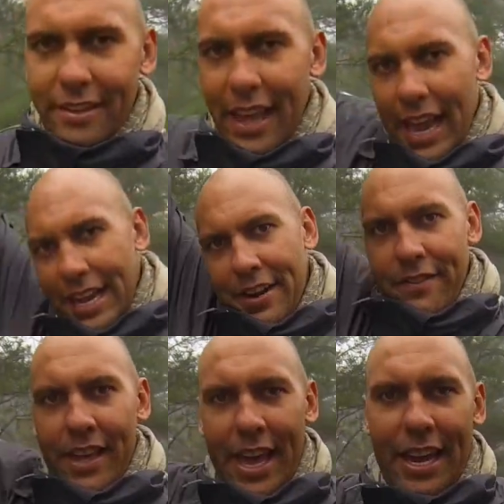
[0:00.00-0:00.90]
the hand over
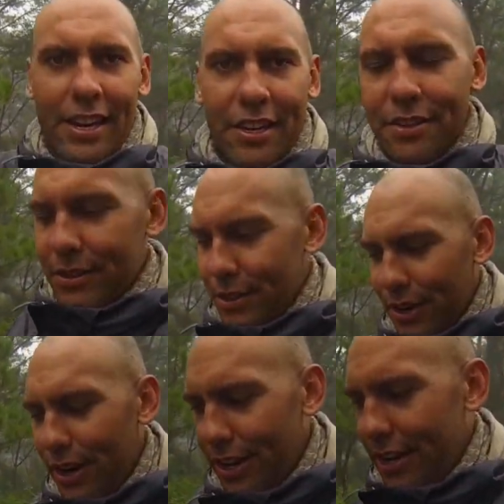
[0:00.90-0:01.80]
their head like you're so
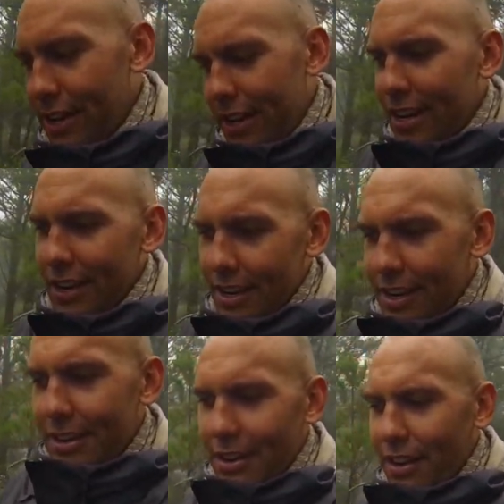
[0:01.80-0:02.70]
tall, or
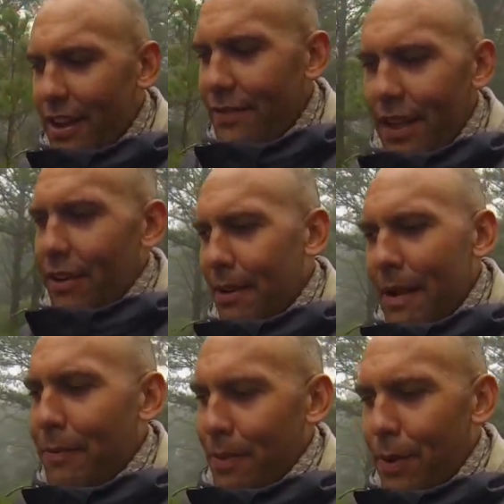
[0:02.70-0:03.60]
or even they'll come
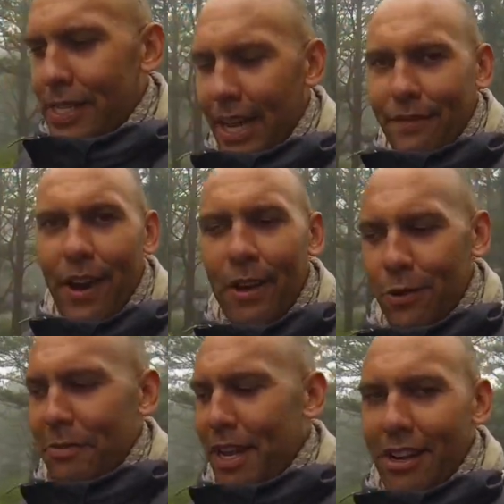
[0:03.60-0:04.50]
up and want to take photos
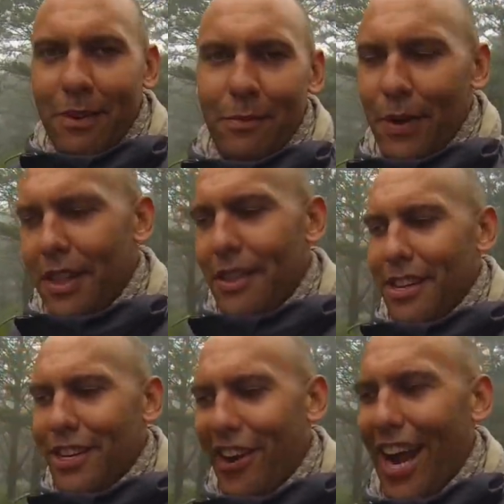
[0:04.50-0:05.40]
with me like I'm one of the
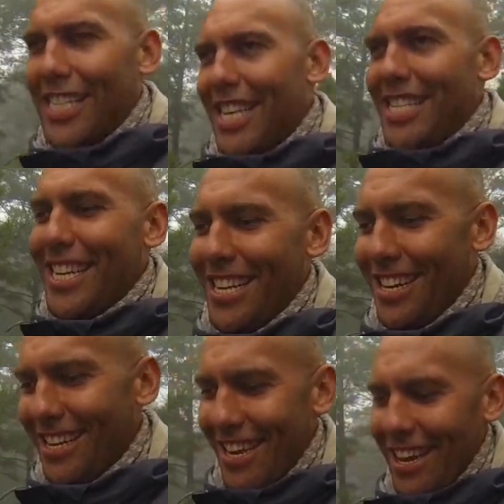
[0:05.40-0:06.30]
attractions
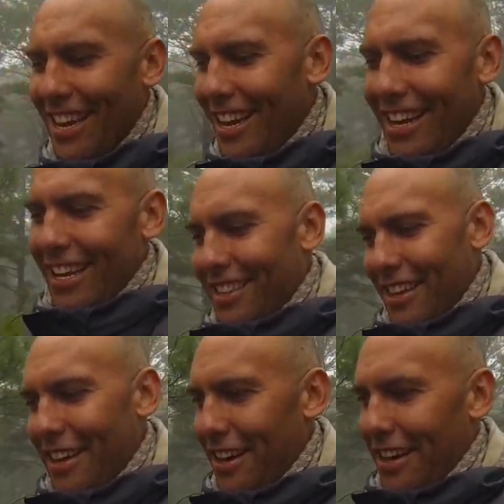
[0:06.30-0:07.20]
like, like,
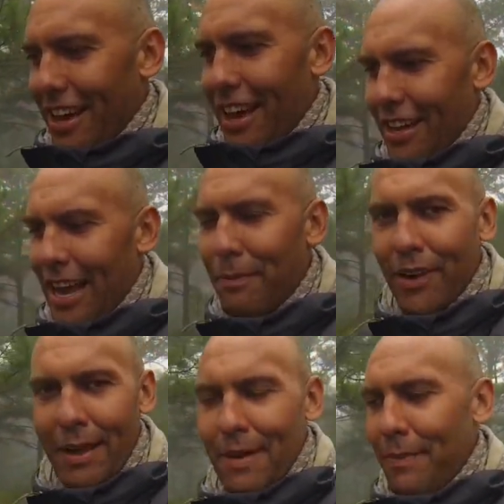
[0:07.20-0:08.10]
the uh, couple
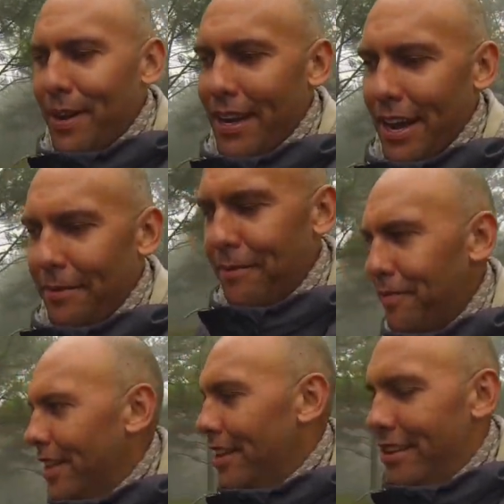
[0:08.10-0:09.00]
came up and um,
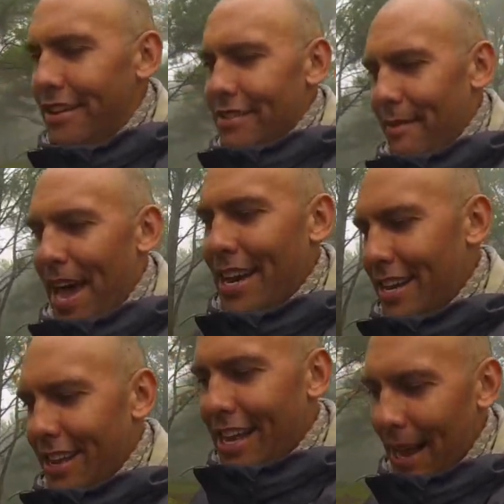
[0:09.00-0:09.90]
the man
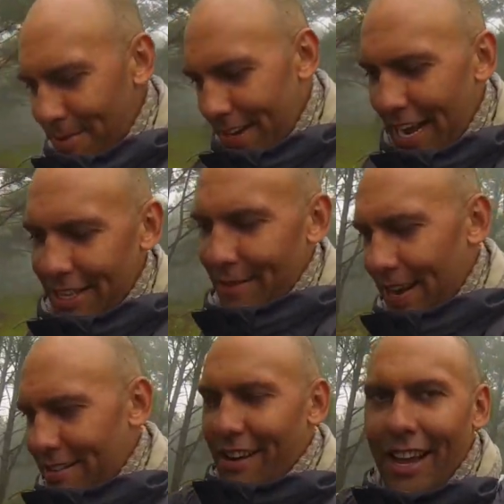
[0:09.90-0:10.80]
he, he, comes and hugs me
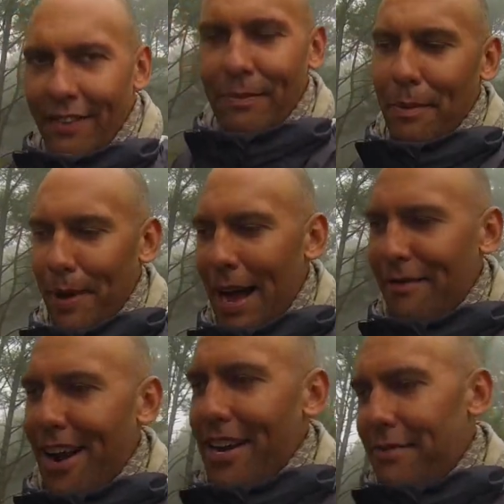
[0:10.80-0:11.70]
and I have to put my arm
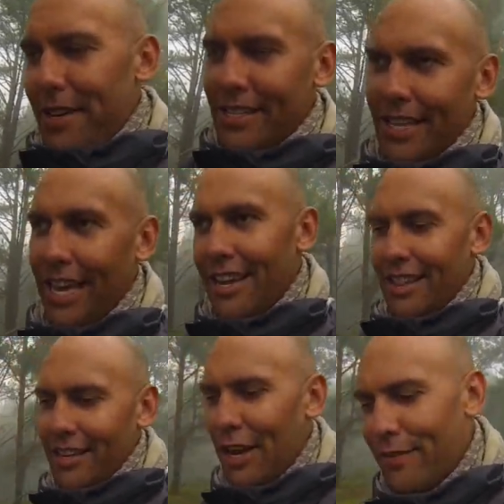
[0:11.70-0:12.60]
around him and they,
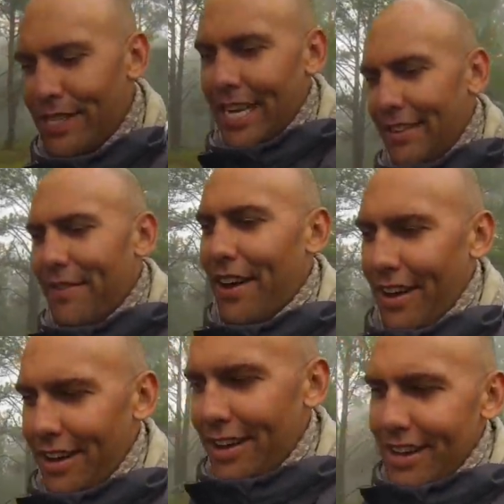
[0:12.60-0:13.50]
the girlfriend takes a photo
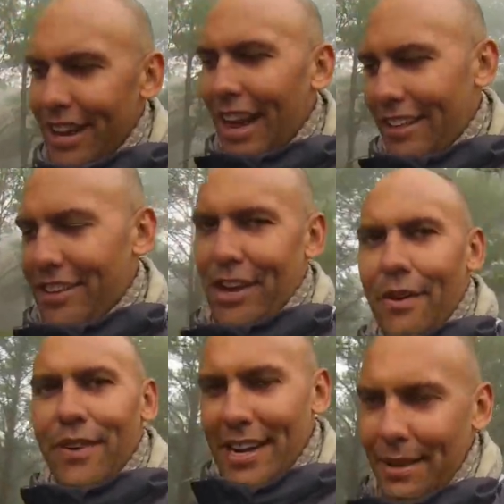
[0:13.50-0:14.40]
and then the
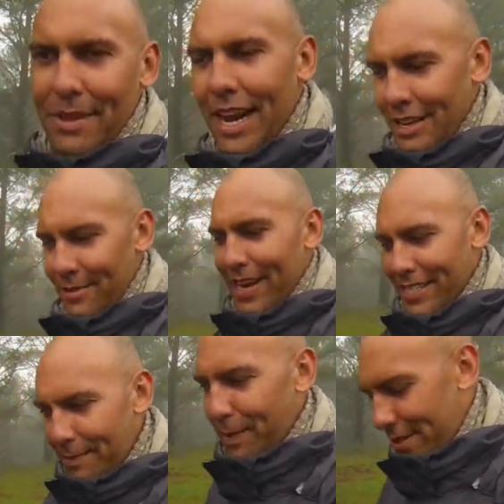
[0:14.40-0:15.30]
girlfriend comes and hugs me and
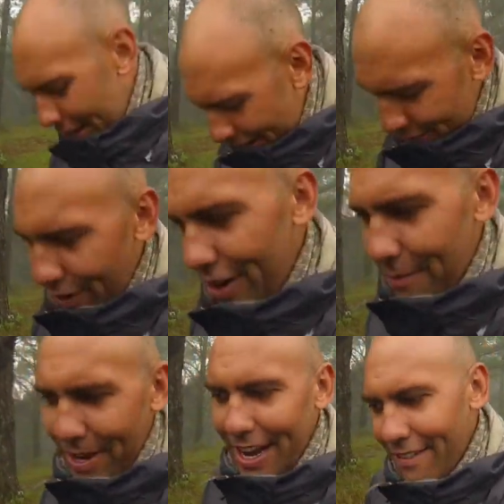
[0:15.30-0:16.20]
she puts her hands right on
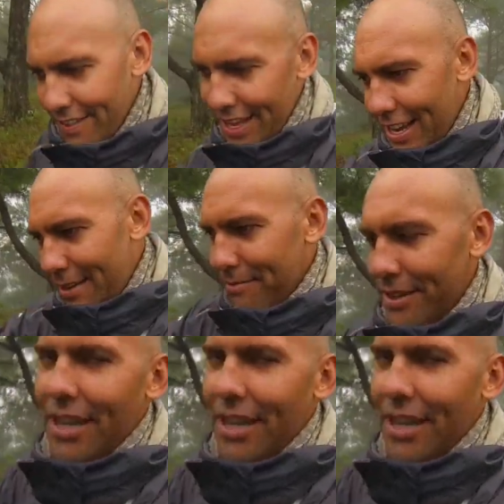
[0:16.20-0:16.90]
me and everything and I'm